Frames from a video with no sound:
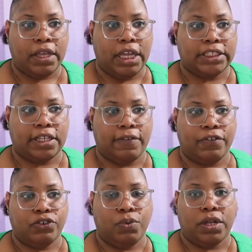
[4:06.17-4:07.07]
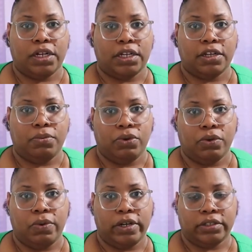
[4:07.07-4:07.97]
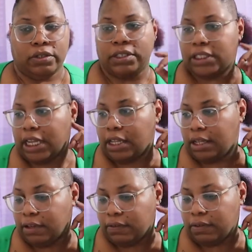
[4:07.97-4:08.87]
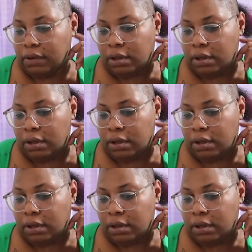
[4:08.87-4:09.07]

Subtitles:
except for the one in Deerbrook where it's on the second level.